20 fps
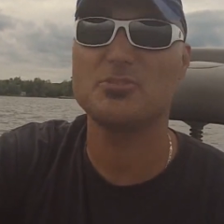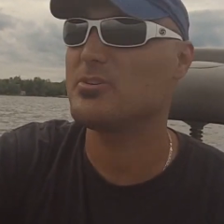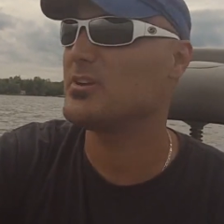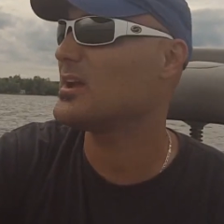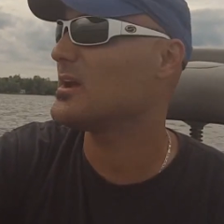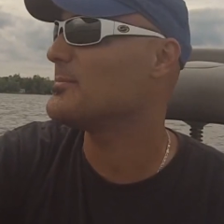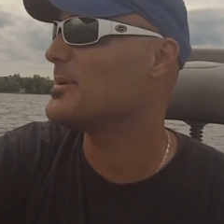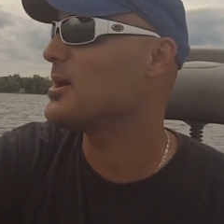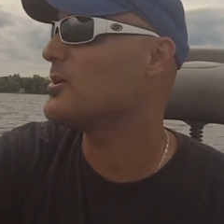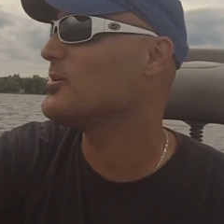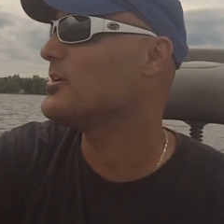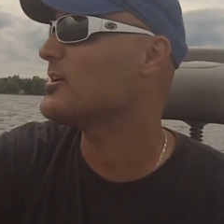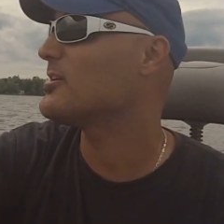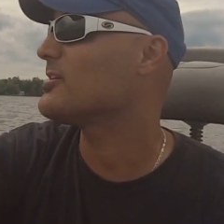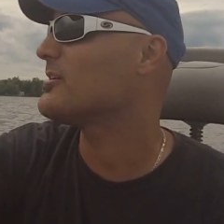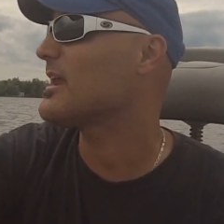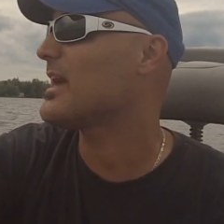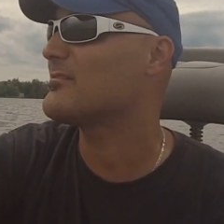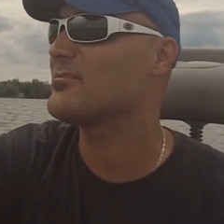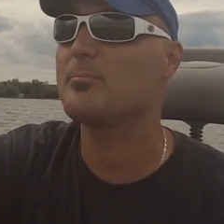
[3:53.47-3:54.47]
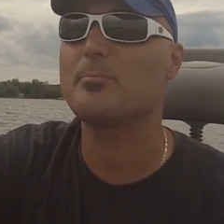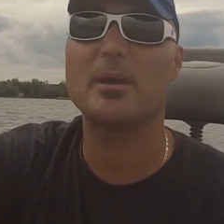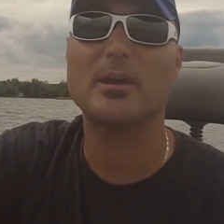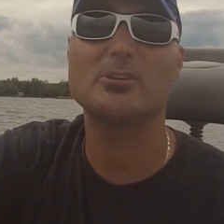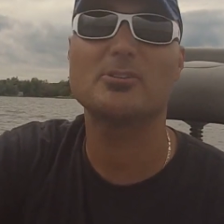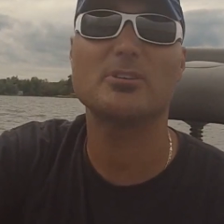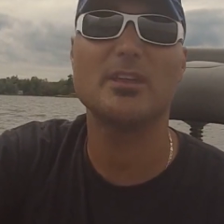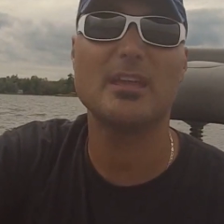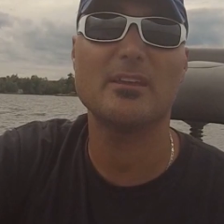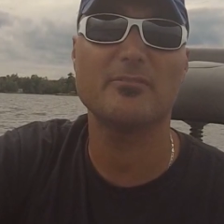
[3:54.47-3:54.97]
You can come out here and have a
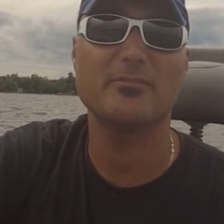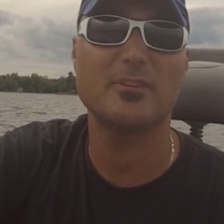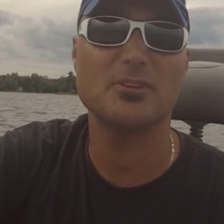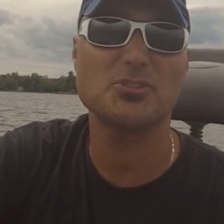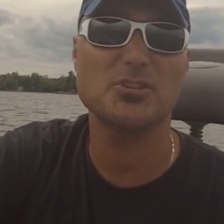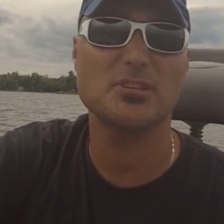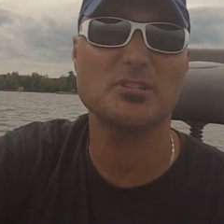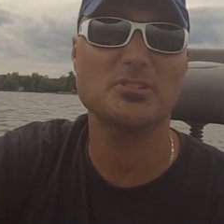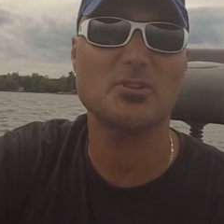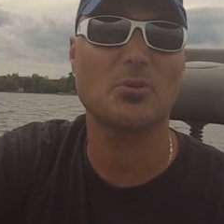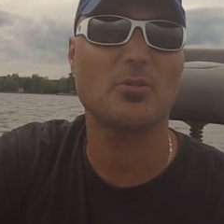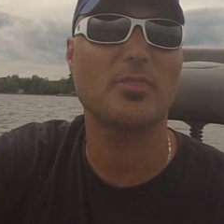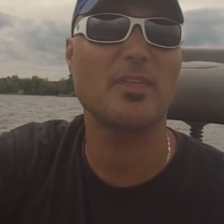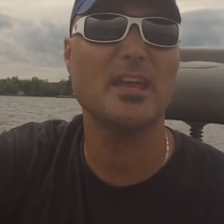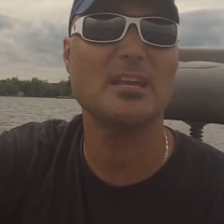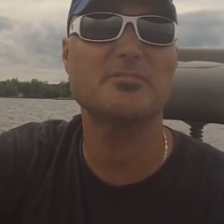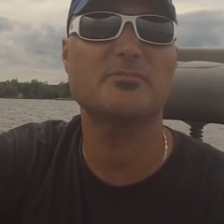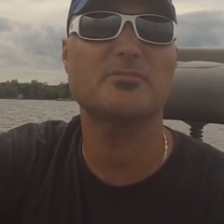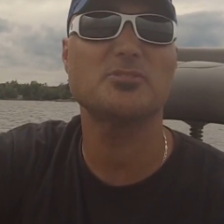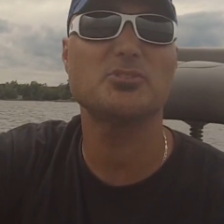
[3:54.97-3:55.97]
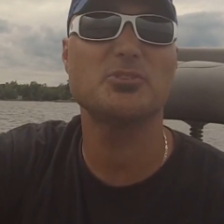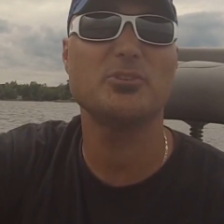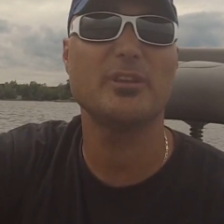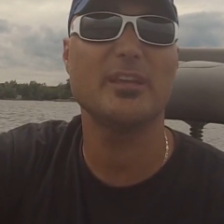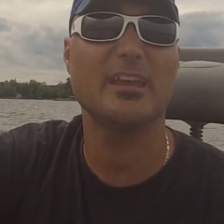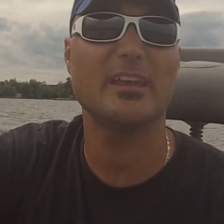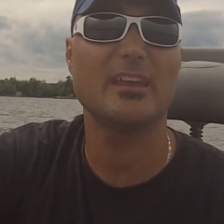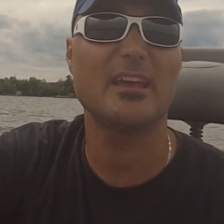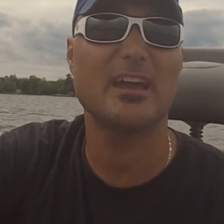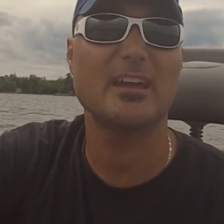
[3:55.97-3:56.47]
better day of fishing. So thanks for
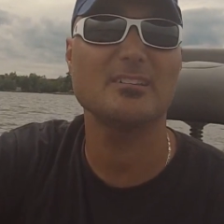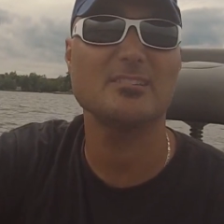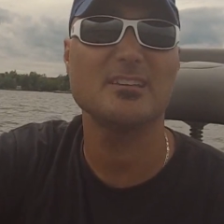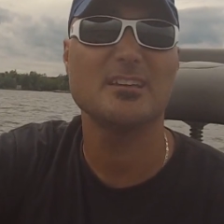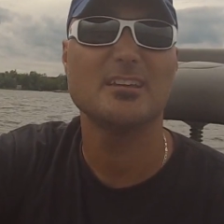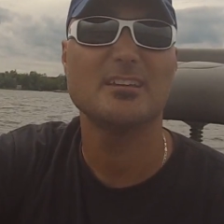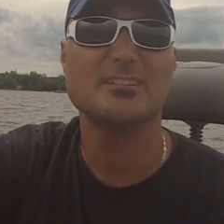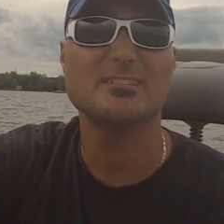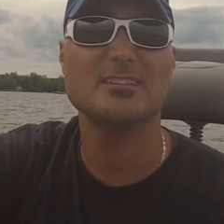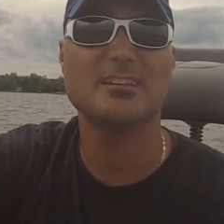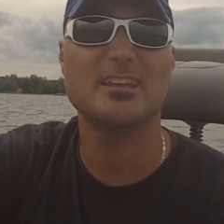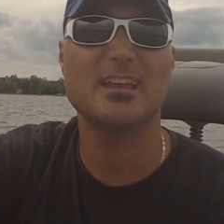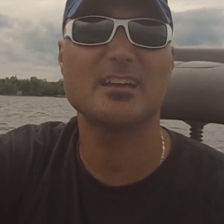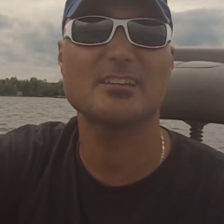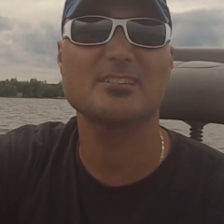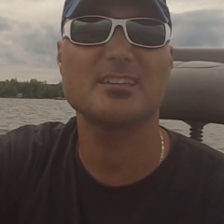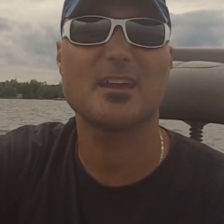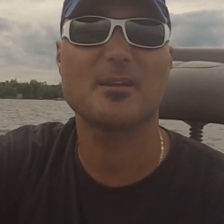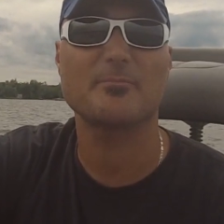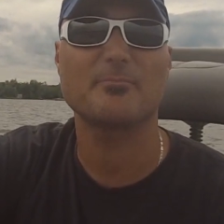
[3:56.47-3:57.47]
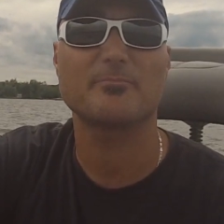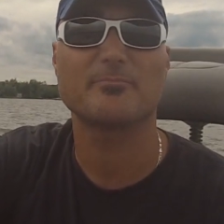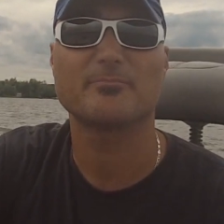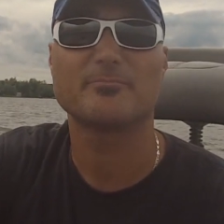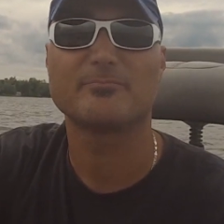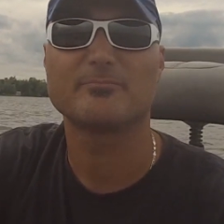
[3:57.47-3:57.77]
tuning in, guys. See you next time.